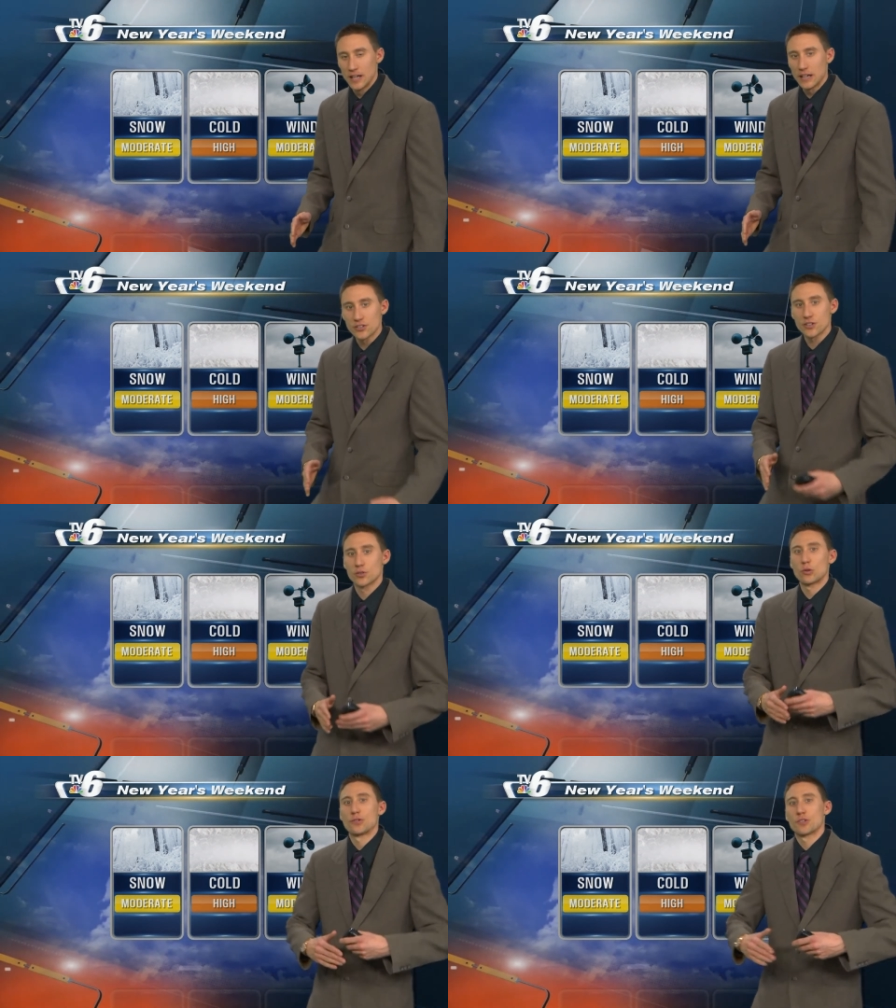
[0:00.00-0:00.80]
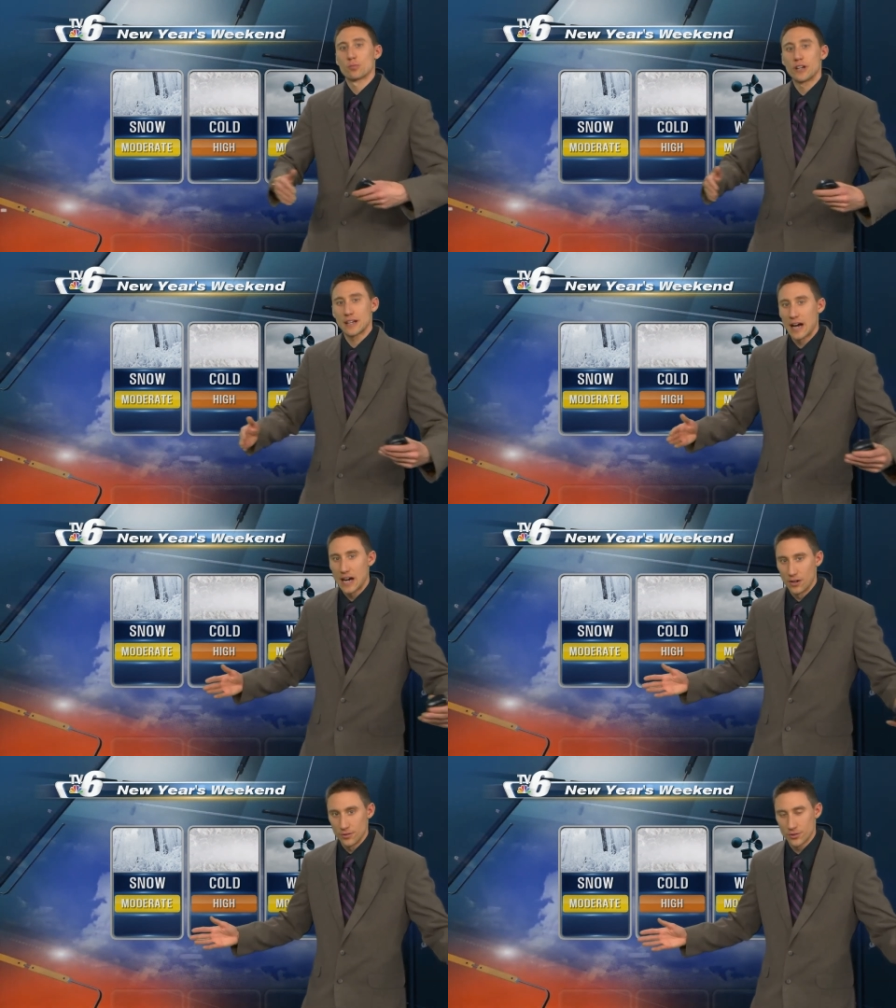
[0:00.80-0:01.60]
and just sort of spreading
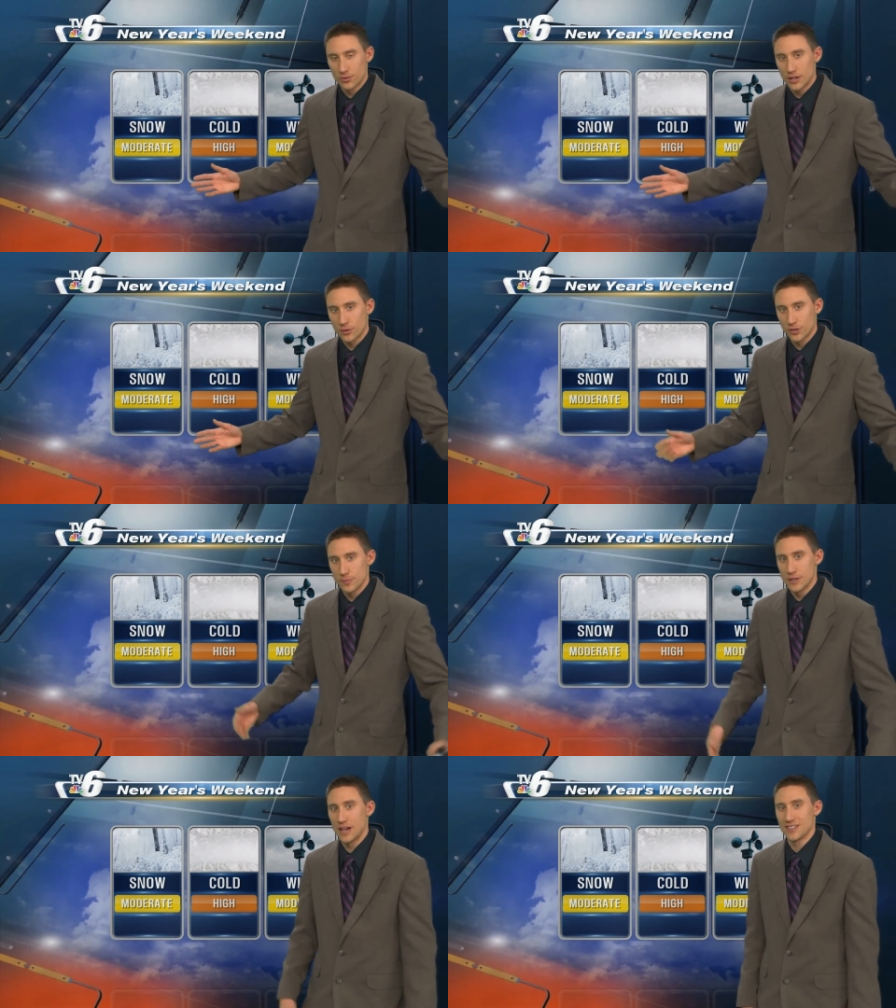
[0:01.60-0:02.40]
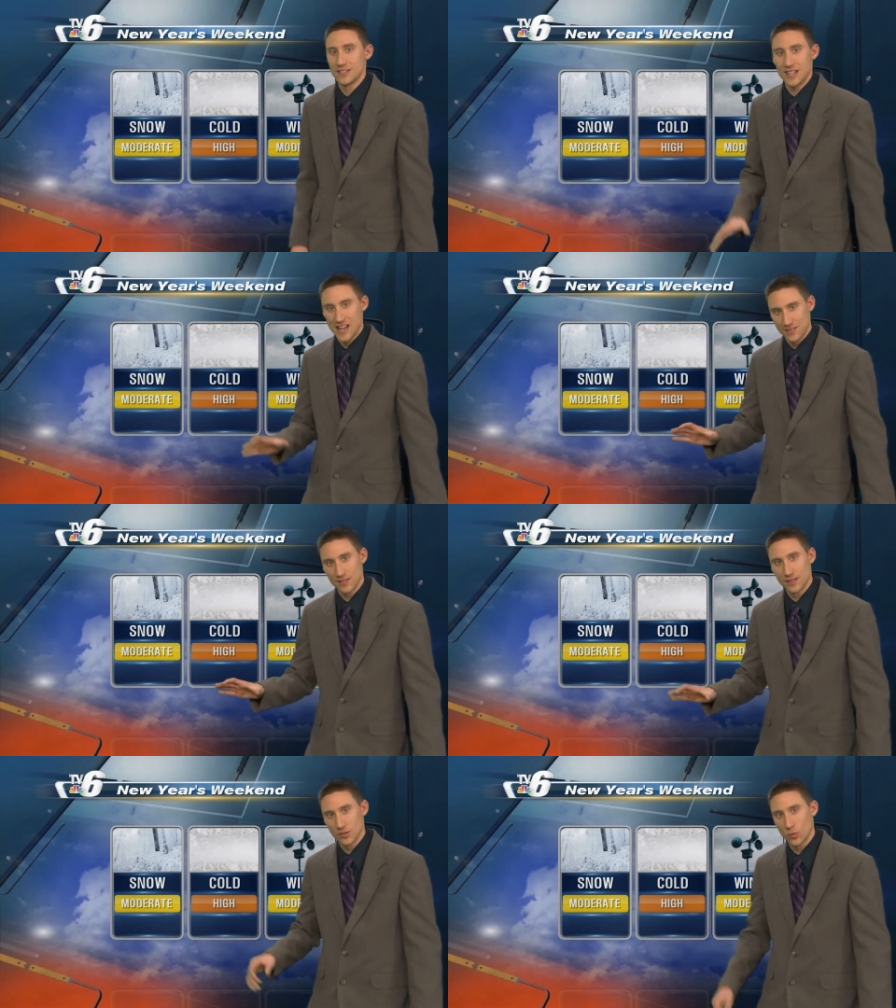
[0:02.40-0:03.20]
out, so not going to be as intense
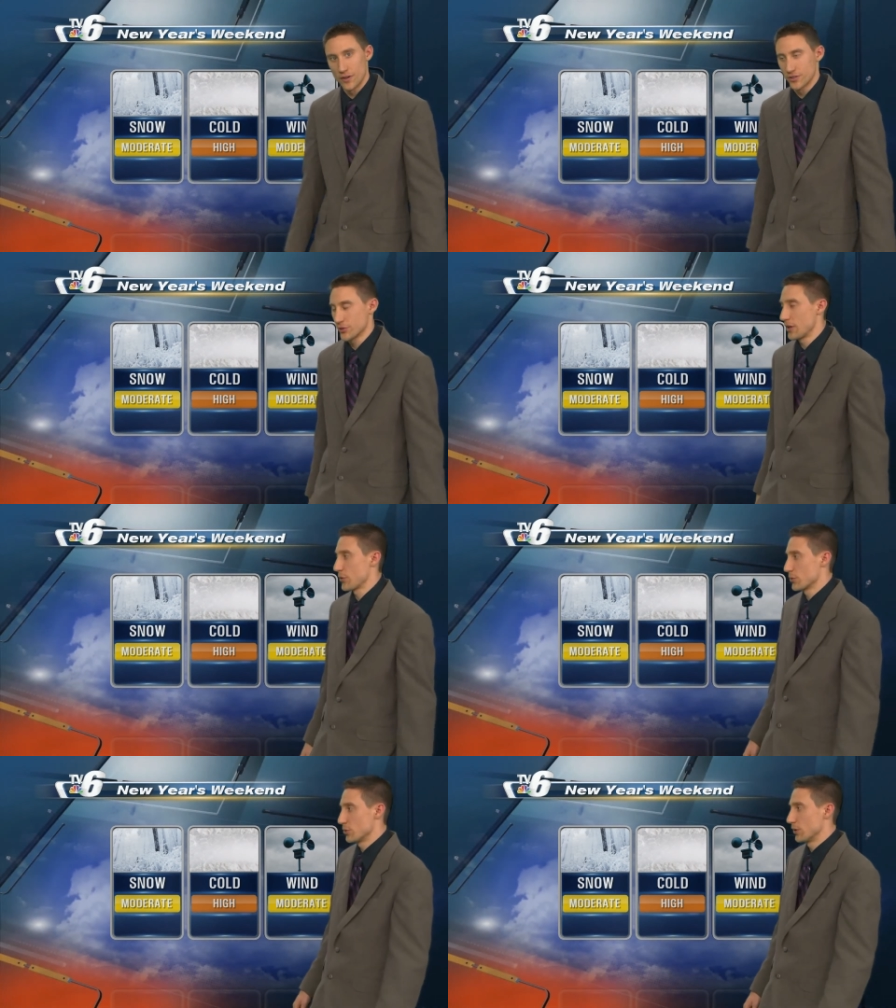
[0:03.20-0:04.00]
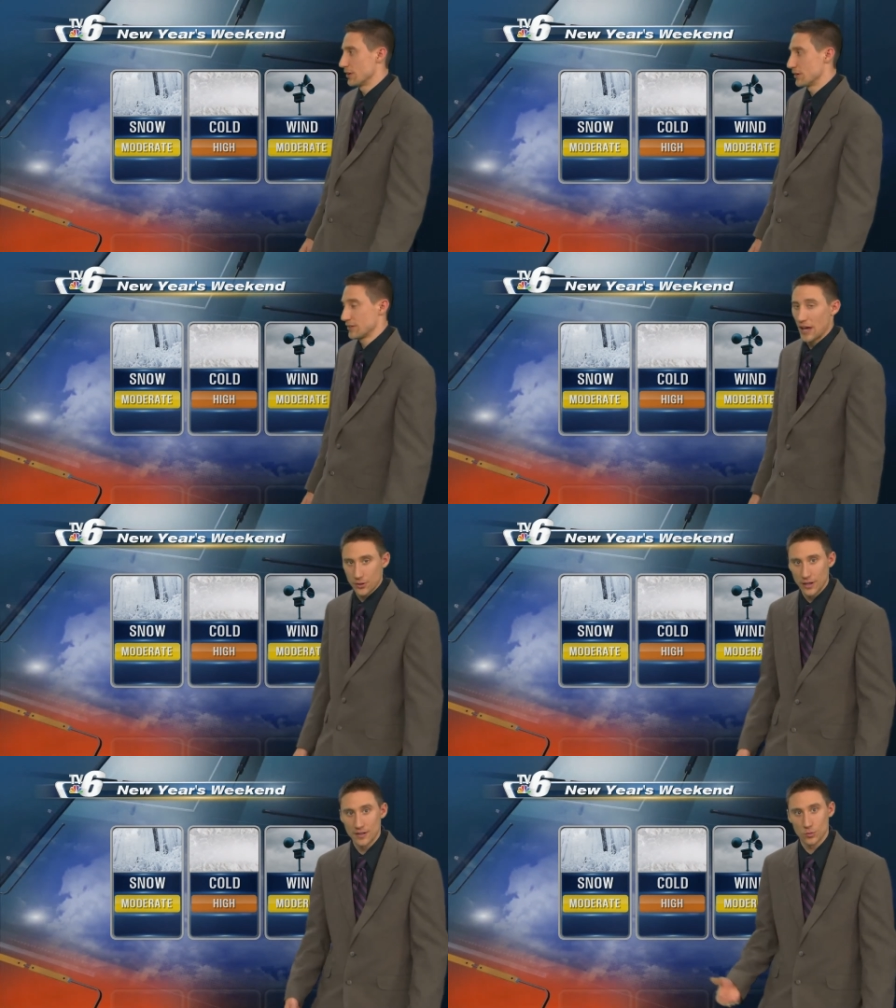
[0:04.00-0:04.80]
as it was through
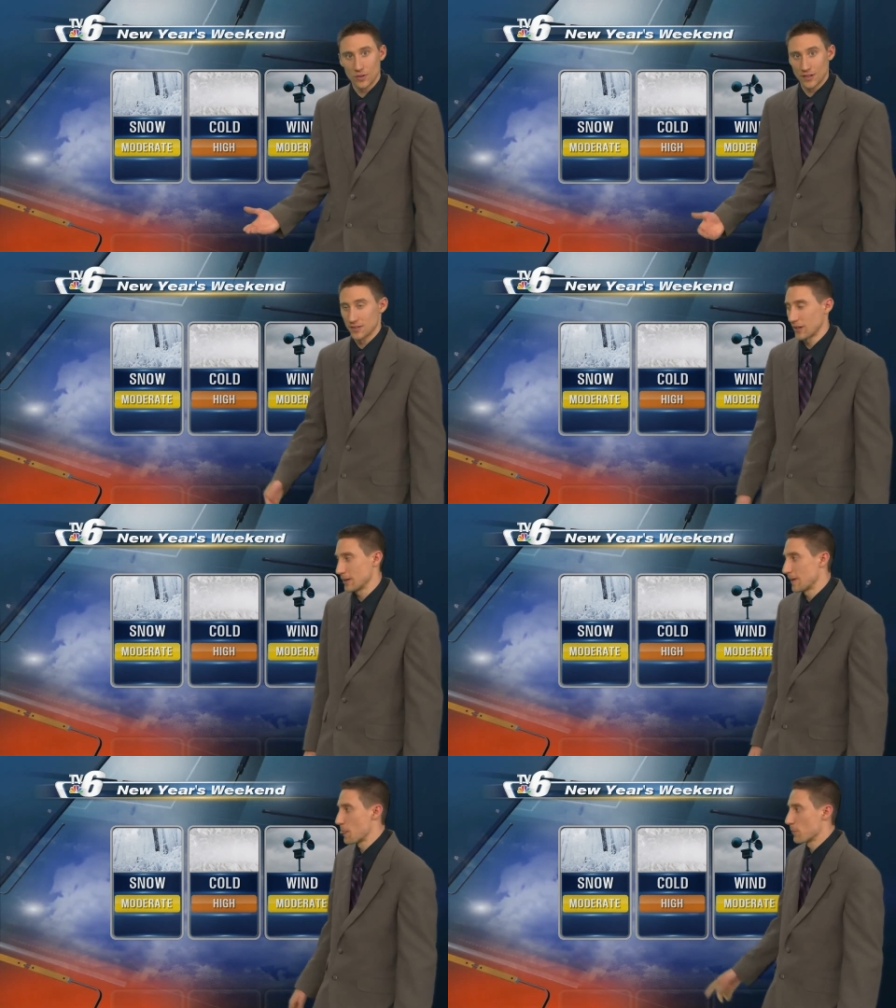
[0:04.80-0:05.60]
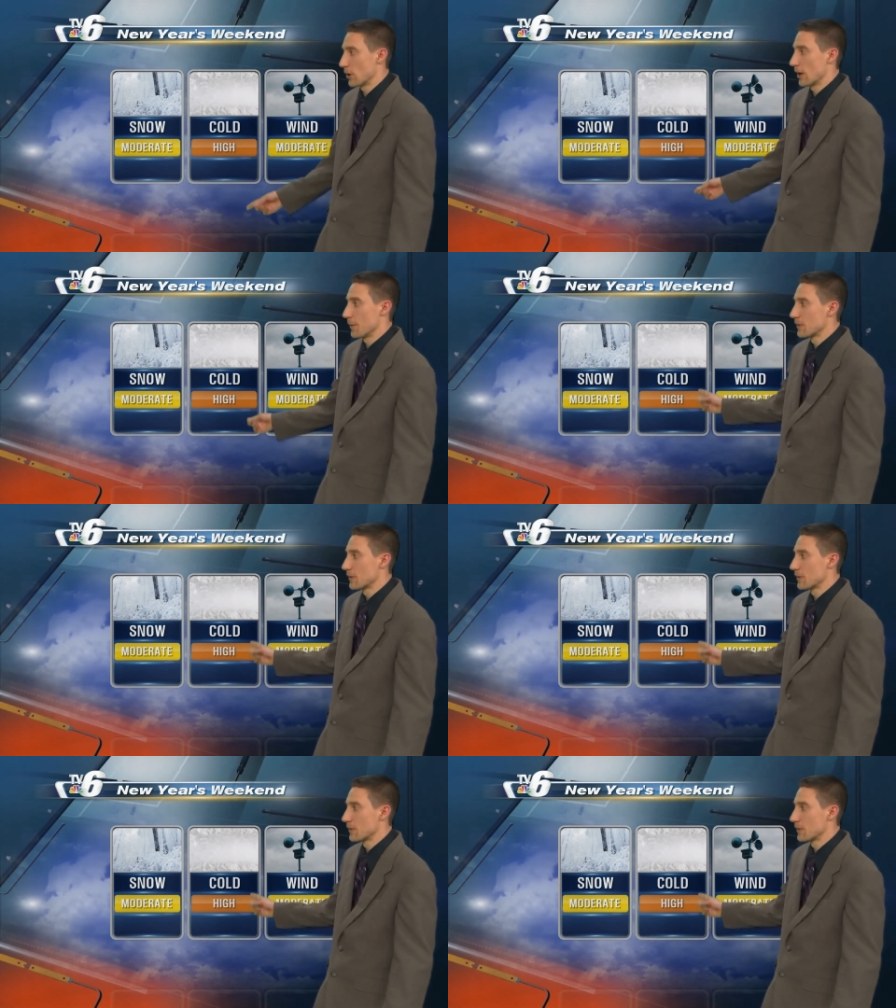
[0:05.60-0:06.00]
Saturday as it was on Sunday. Uh,